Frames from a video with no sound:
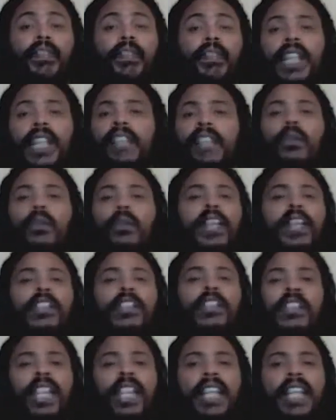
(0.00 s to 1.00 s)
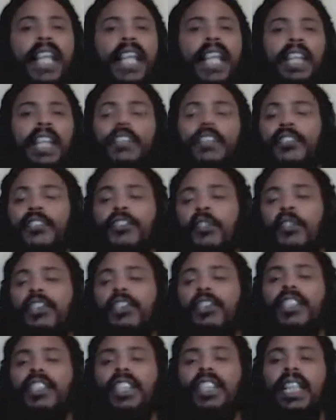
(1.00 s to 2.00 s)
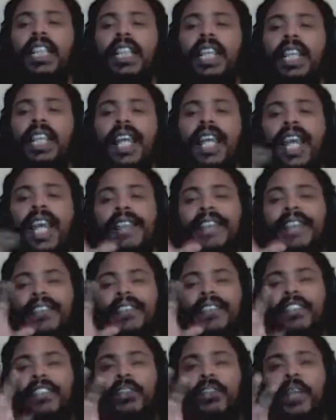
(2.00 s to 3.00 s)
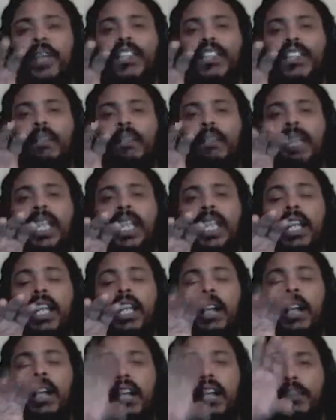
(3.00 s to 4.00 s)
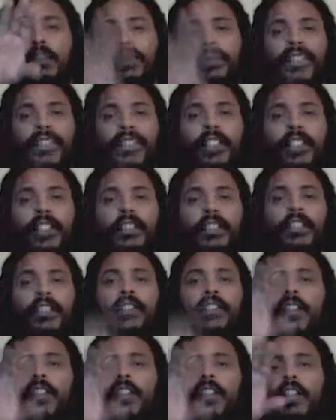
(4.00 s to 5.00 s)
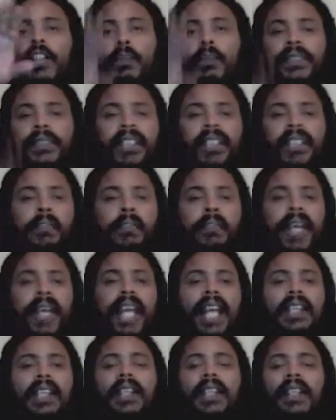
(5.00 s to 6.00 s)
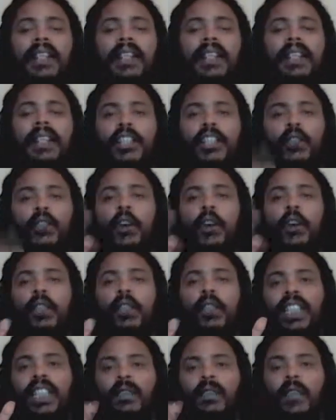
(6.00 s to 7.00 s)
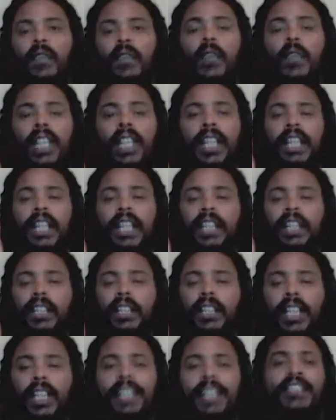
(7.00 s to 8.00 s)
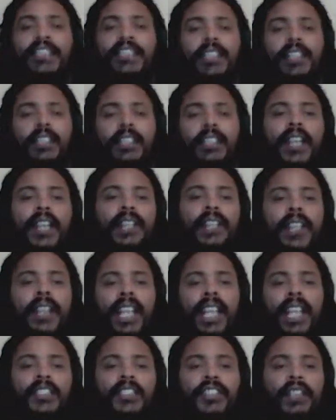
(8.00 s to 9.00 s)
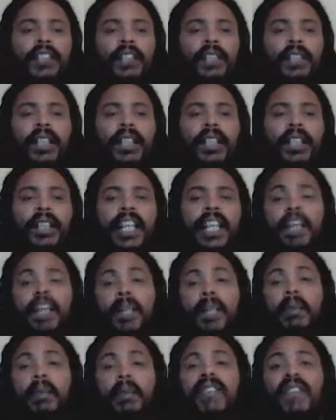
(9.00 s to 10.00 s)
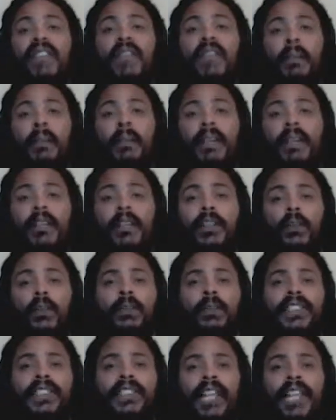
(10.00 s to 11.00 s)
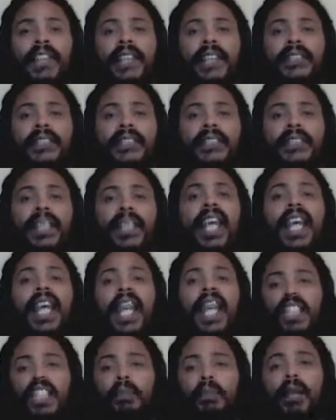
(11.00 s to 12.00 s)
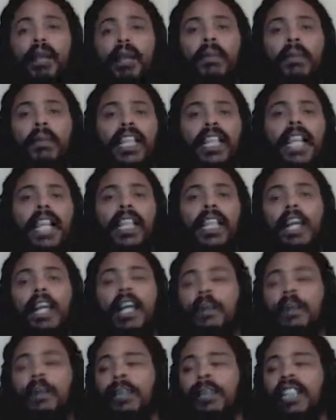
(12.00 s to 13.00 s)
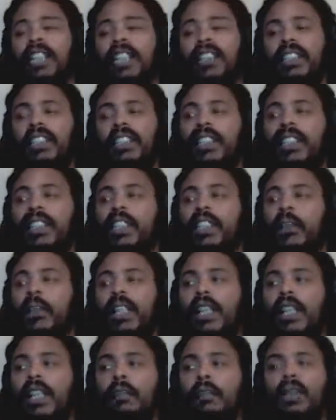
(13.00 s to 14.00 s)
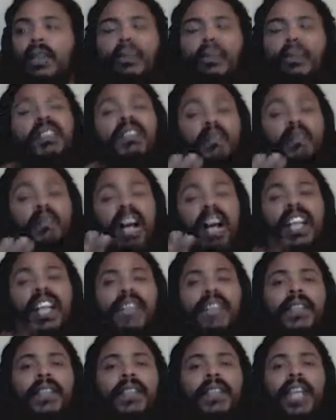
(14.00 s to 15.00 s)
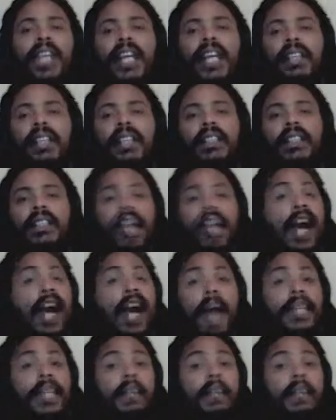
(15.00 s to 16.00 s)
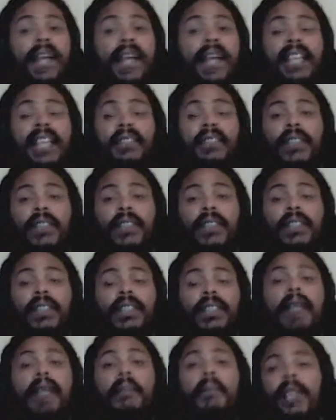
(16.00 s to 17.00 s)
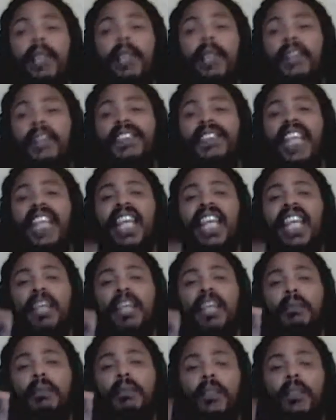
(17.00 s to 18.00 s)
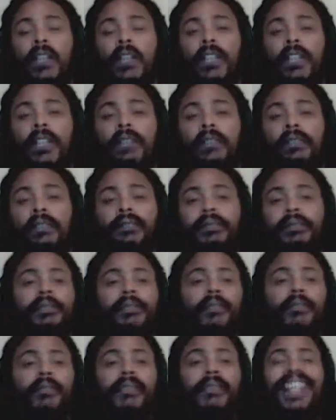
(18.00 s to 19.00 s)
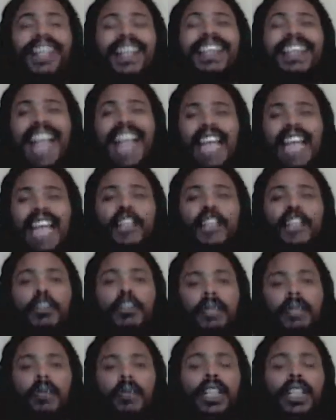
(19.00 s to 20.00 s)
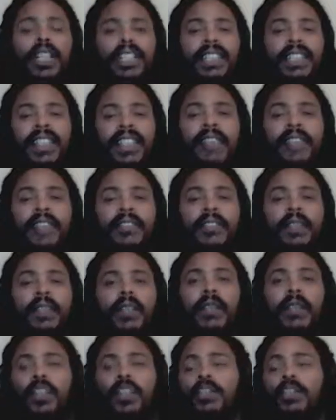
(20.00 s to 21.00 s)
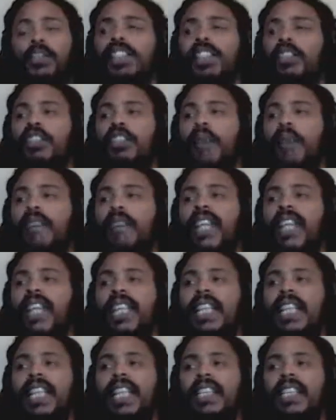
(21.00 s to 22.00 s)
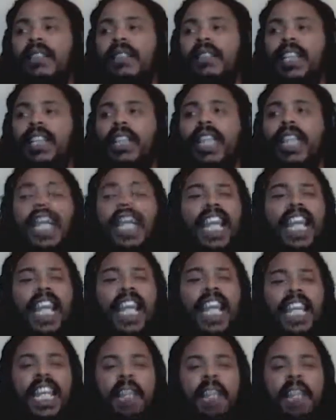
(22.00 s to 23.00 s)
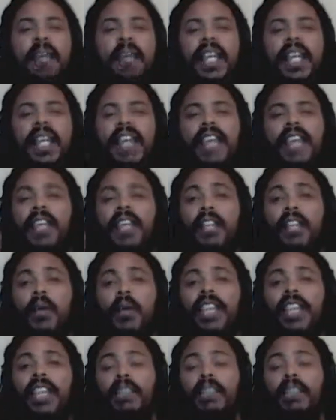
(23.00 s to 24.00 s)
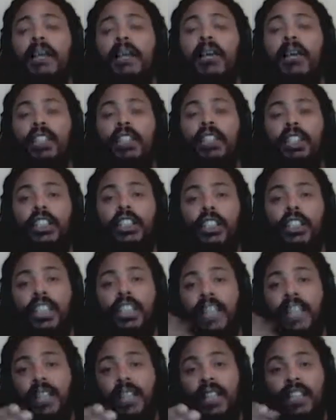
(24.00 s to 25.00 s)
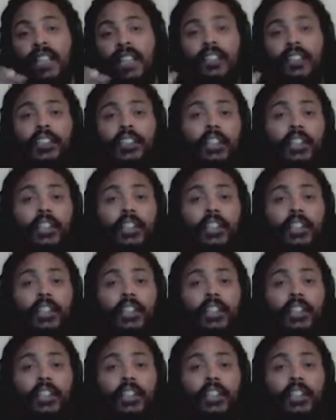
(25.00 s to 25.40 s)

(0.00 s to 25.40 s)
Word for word: So either way you look at it, there's no such thing as a situation being one hundred percent good or one hundred percent bad. You're only viewing the instant gratification of it. It'll make me feel better to whoop his ass, and he's probably got it coming because he's done that to a lot of people. I'll give you that. I'm not a pacifist, but on the same token, that could be what he's after. And when you dish him out that negativity, he may think twice about giving it